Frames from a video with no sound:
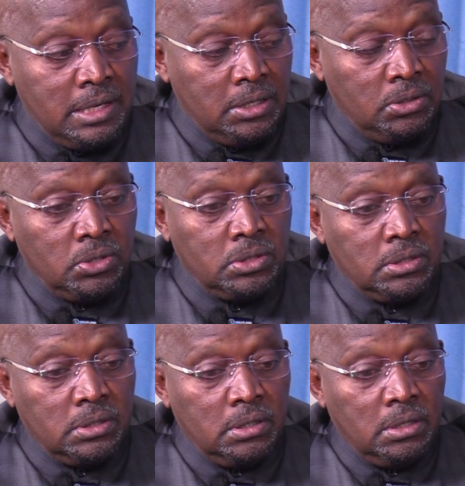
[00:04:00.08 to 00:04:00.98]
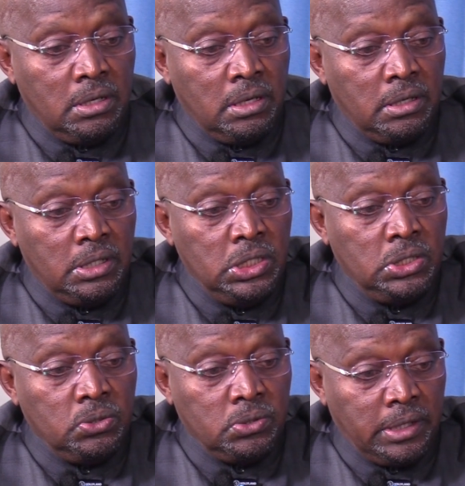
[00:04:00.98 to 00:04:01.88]
in those
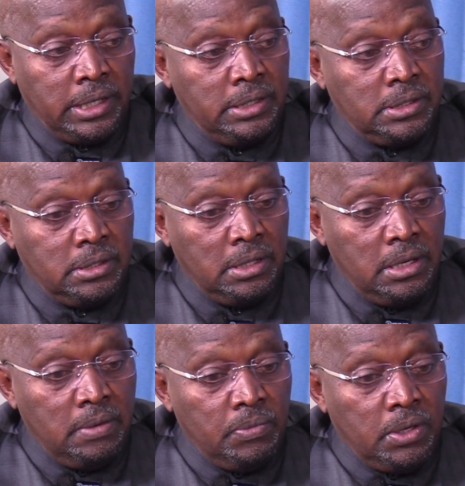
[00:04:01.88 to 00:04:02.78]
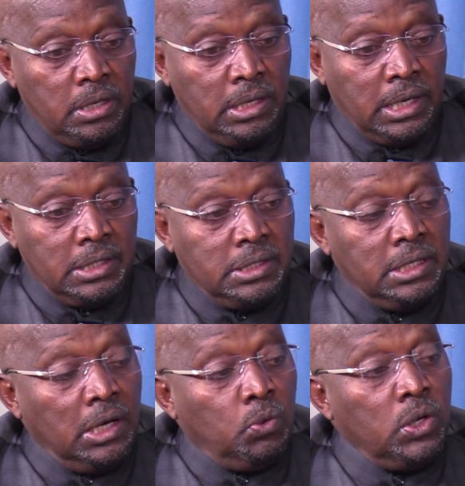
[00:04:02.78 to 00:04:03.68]
issues raised, you can see
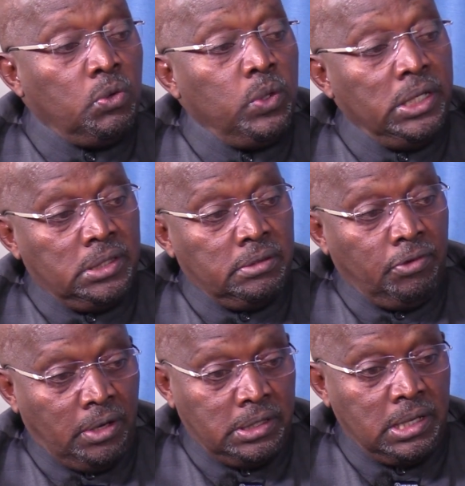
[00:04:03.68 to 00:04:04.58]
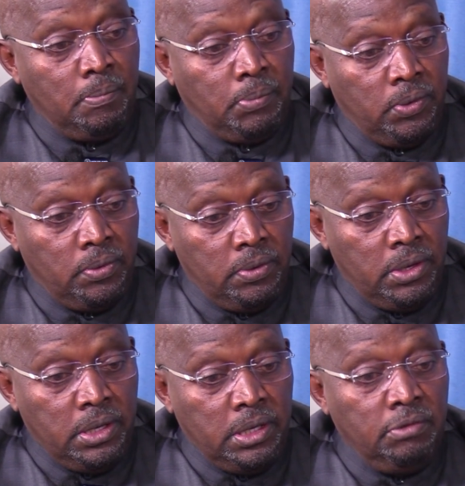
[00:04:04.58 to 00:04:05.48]
the quick wins. For example,
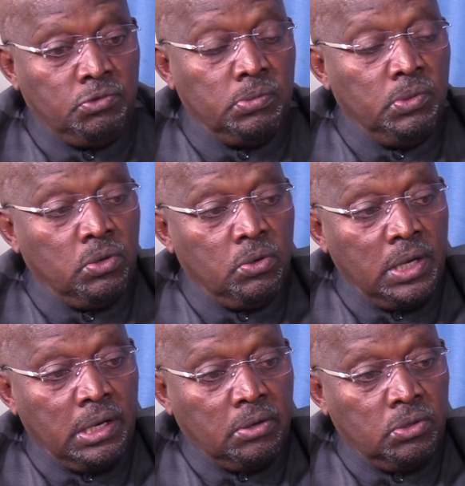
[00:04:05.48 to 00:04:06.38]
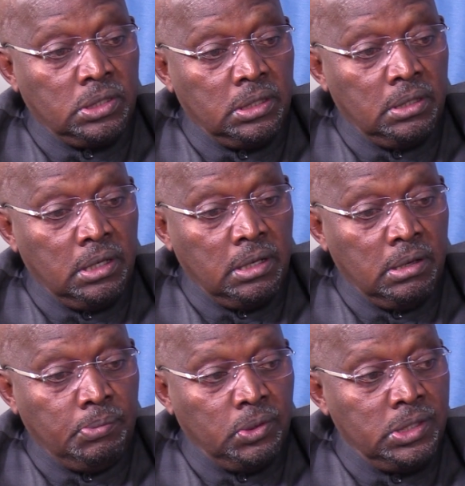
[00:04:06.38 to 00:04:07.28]
if tomorrow we are recruiting
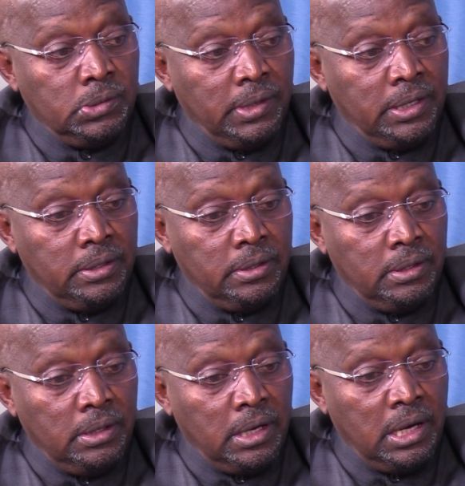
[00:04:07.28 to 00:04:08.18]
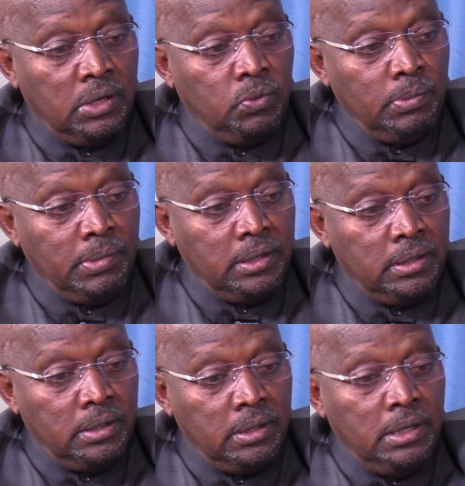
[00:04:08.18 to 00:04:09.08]
policemen and women,
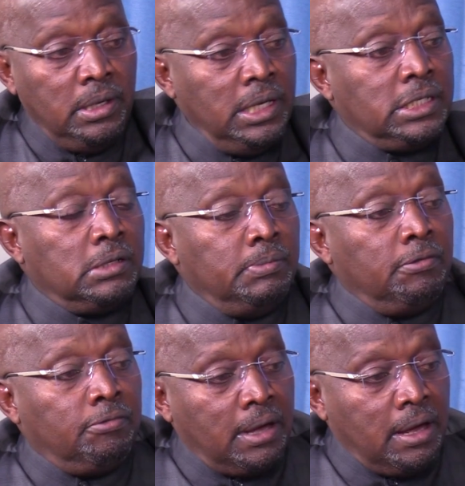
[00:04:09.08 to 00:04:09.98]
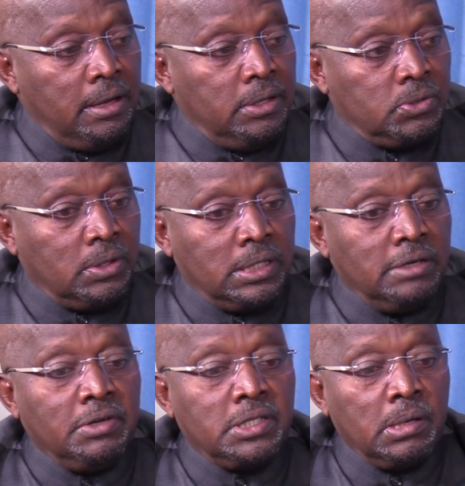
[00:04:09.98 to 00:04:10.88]
let it be fair so that
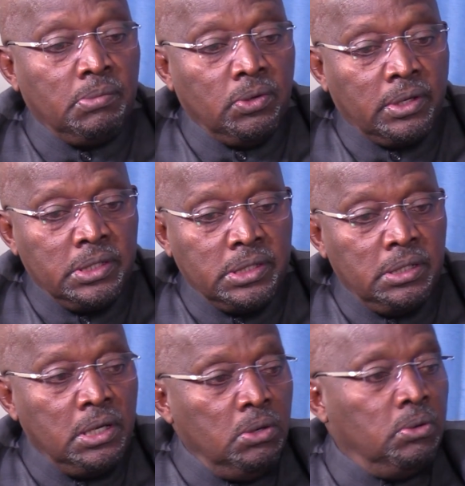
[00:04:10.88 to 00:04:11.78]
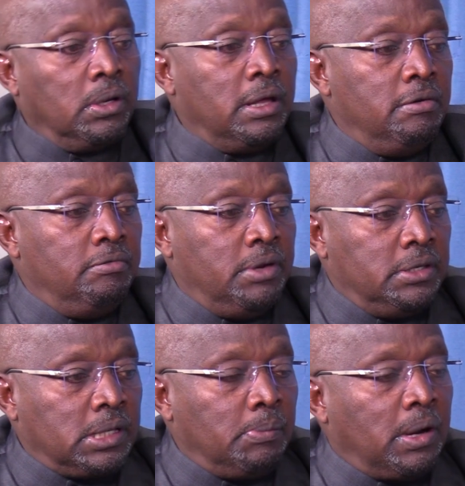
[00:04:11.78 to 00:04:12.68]
every sub-location or every
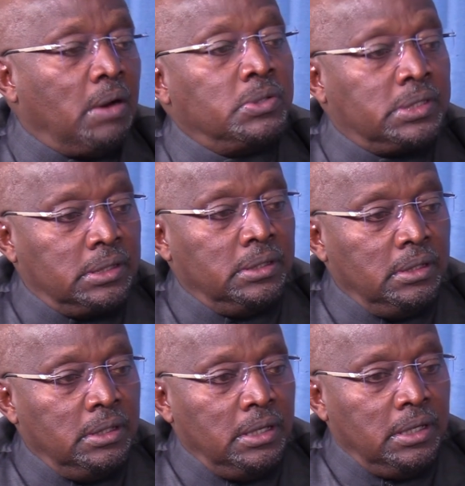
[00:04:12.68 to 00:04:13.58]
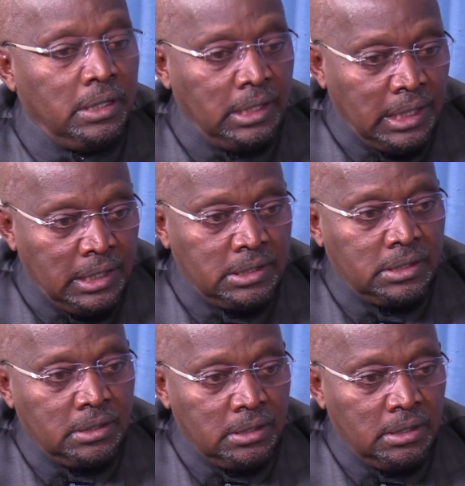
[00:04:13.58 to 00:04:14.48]
sub-county gets